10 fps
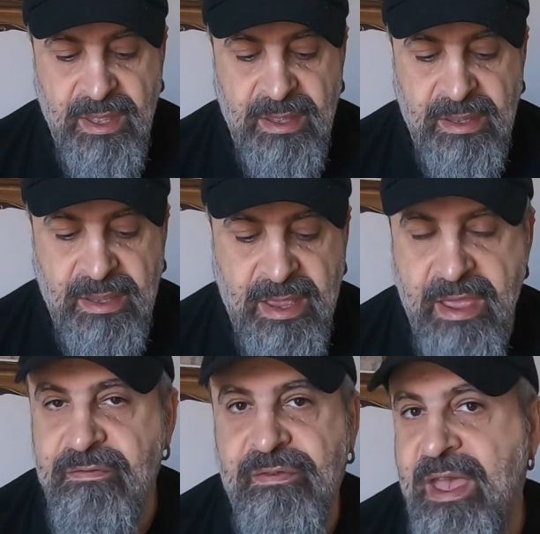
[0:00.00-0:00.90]
Uh, I
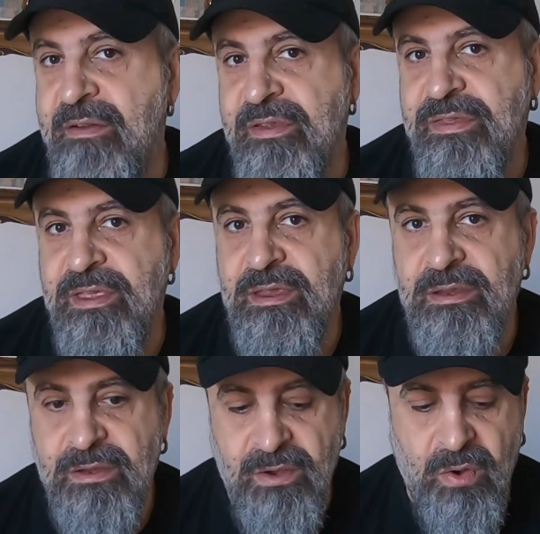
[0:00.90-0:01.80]
have
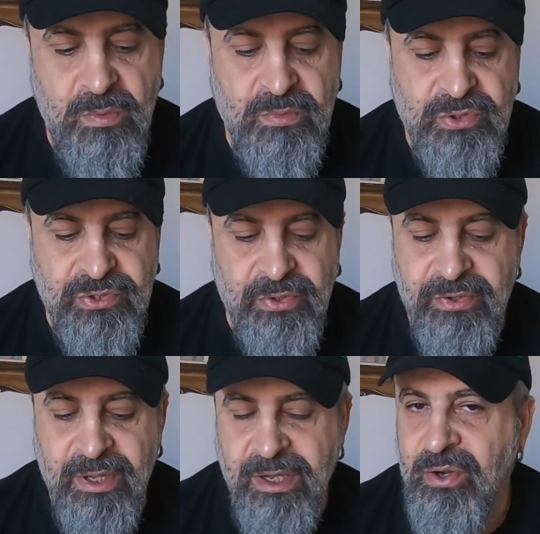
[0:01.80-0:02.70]
everything almost
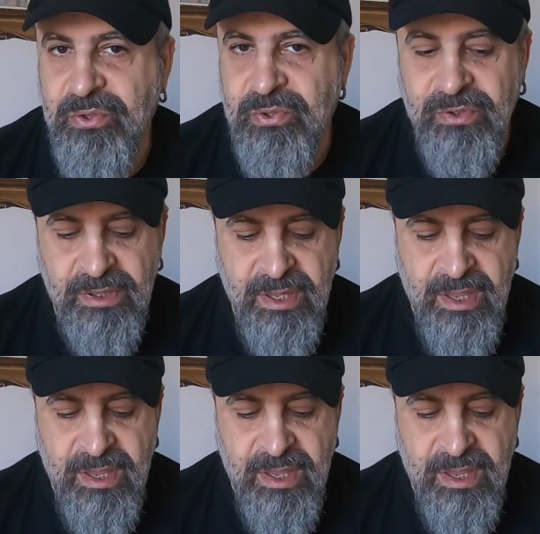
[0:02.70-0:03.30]
on auto.